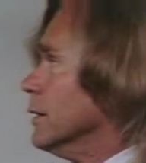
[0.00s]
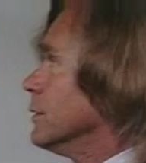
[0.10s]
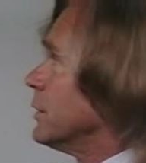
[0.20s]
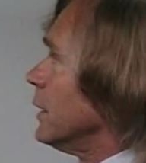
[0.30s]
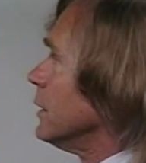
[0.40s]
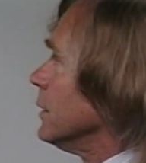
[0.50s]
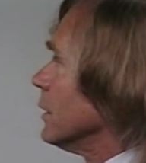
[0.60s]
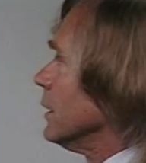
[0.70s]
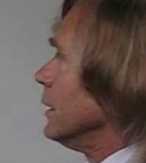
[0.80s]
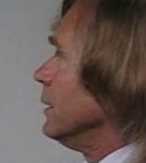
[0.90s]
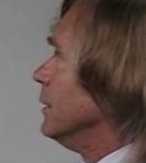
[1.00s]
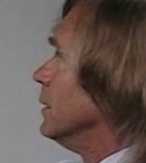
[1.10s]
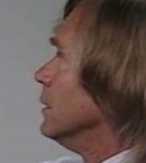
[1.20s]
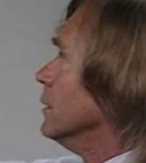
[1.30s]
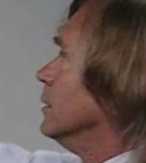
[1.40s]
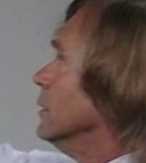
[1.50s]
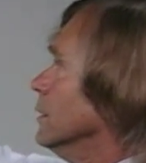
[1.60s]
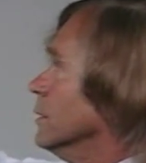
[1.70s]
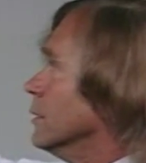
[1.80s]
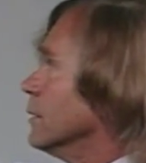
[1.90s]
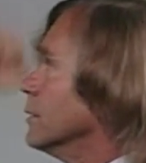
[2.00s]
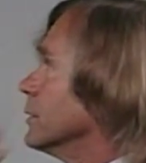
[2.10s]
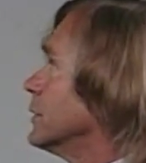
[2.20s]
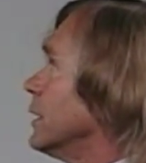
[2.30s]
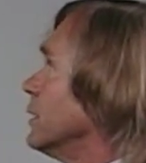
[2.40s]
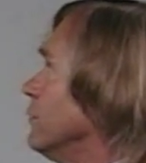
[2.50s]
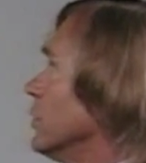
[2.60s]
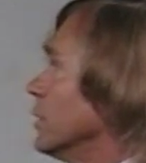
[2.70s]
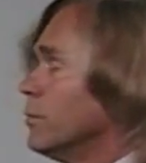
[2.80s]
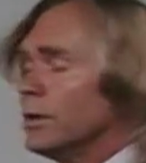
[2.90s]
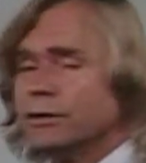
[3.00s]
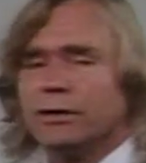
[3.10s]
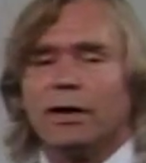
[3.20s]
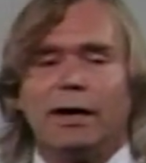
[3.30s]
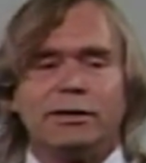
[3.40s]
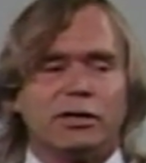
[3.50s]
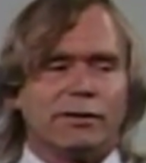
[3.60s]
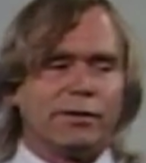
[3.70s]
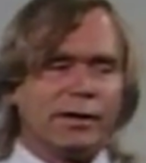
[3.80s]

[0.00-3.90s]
Secondly, the second variable is the logic of the